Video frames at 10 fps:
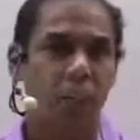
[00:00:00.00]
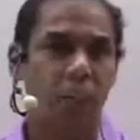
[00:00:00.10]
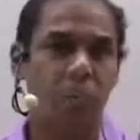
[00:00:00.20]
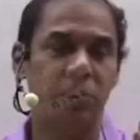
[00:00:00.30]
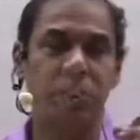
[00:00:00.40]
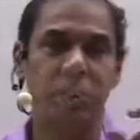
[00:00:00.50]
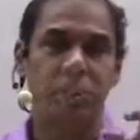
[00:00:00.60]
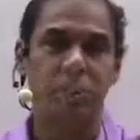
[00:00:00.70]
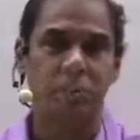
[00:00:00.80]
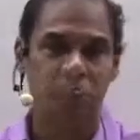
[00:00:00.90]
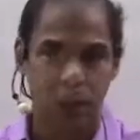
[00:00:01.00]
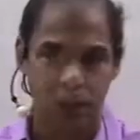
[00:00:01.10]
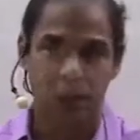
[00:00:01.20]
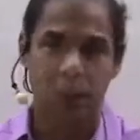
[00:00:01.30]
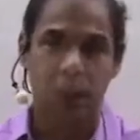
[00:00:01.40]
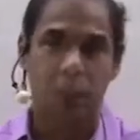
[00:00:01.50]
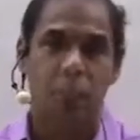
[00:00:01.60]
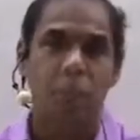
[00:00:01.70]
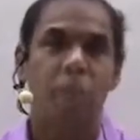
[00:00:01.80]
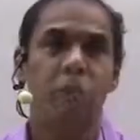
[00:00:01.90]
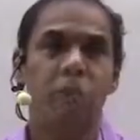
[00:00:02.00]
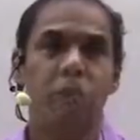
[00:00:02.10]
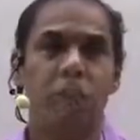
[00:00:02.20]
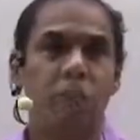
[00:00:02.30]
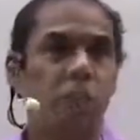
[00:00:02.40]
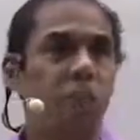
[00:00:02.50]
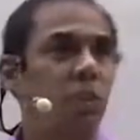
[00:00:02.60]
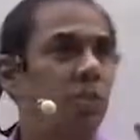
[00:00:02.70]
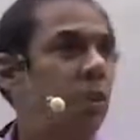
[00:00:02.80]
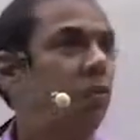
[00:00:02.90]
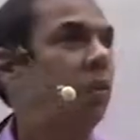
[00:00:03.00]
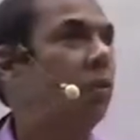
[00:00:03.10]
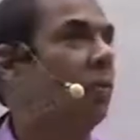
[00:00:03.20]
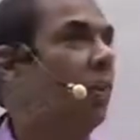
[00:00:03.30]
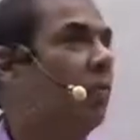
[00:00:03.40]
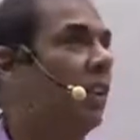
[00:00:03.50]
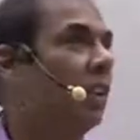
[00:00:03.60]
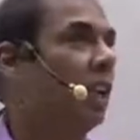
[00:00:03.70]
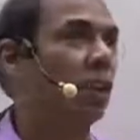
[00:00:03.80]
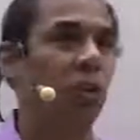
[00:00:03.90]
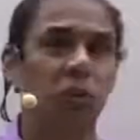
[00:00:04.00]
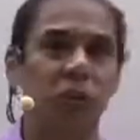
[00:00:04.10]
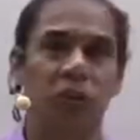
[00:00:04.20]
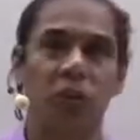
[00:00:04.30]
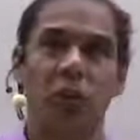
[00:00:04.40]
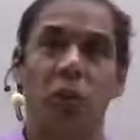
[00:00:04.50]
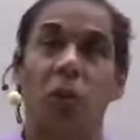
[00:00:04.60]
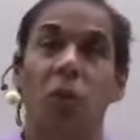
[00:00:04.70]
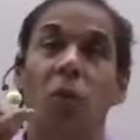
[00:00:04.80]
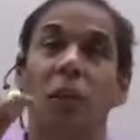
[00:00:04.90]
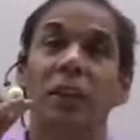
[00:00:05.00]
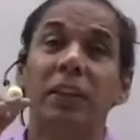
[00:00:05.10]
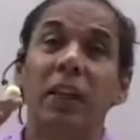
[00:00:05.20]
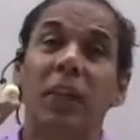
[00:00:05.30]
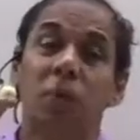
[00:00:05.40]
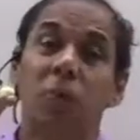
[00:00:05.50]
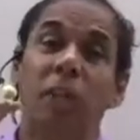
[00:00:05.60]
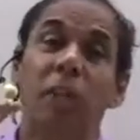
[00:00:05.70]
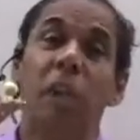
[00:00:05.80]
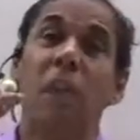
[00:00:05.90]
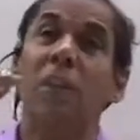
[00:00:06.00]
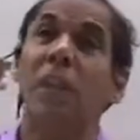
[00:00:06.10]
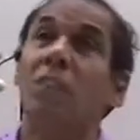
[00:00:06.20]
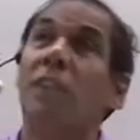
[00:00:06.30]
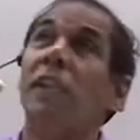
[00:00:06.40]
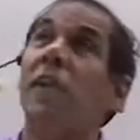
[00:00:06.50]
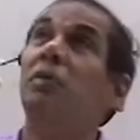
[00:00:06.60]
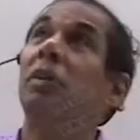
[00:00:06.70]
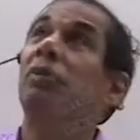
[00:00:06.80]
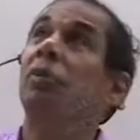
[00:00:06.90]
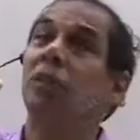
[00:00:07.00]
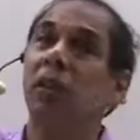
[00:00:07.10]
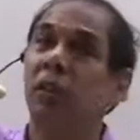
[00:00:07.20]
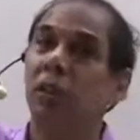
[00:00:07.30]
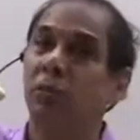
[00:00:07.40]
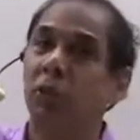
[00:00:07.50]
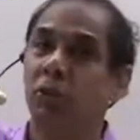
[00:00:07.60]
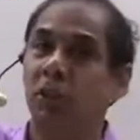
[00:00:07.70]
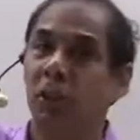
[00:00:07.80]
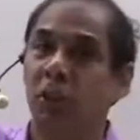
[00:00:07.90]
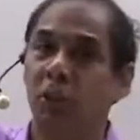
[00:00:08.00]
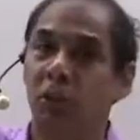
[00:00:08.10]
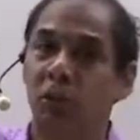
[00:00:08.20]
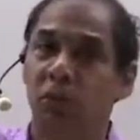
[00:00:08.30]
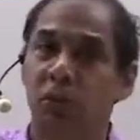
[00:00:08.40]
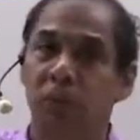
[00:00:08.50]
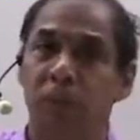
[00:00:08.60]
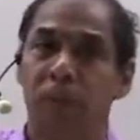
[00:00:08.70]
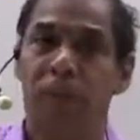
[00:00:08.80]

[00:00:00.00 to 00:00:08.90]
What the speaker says: Table 3. Similarly, future continuous, future perfect continuous. One time going on at one time in future, future continuous.